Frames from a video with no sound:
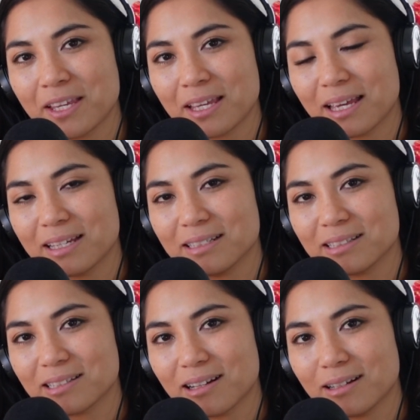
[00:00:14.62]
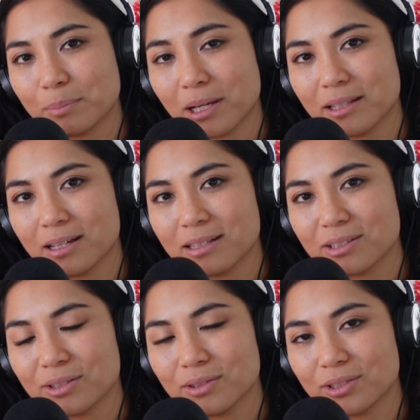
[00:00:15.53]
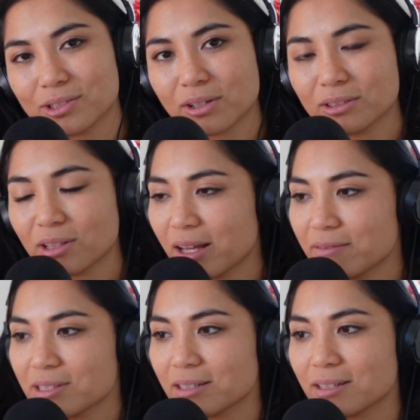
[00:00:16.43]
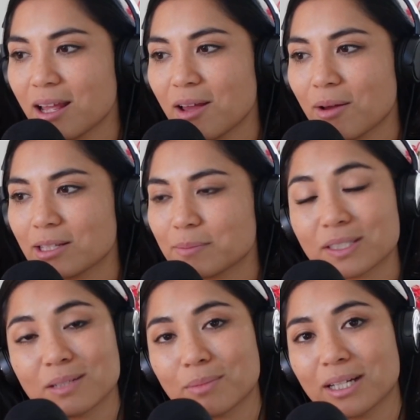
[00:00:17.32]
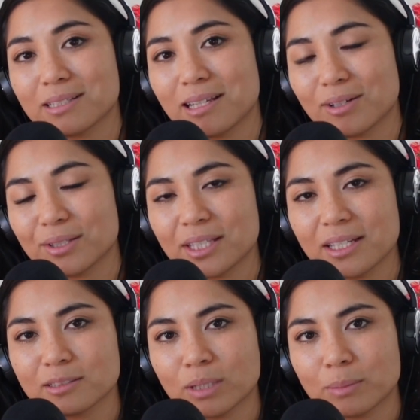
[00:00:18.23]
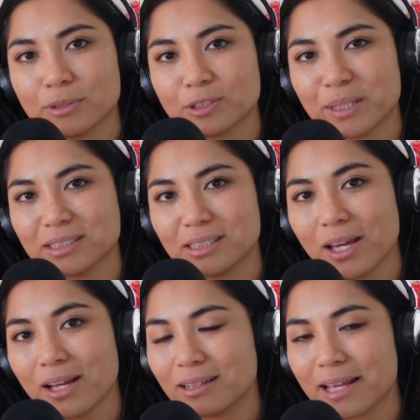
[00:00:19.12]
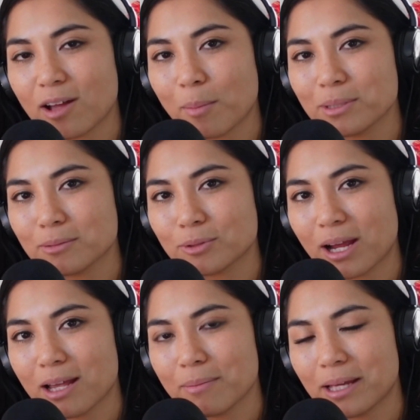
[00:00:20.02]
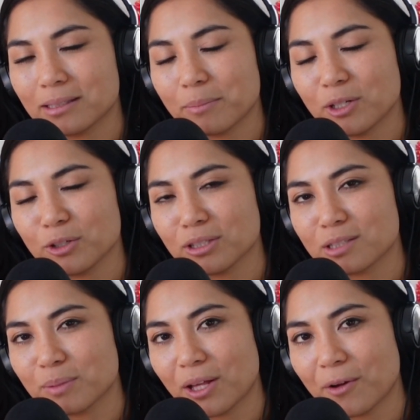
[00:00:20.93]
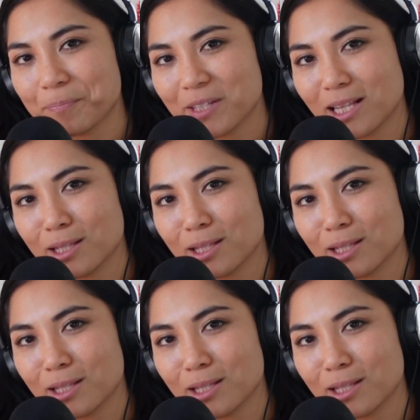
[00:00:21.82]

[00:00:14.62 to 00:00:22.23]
and apply that to just our lives, and especially my take on things, my perspective. Like, comment, subscribe, and let me know your thoughts below. Talitha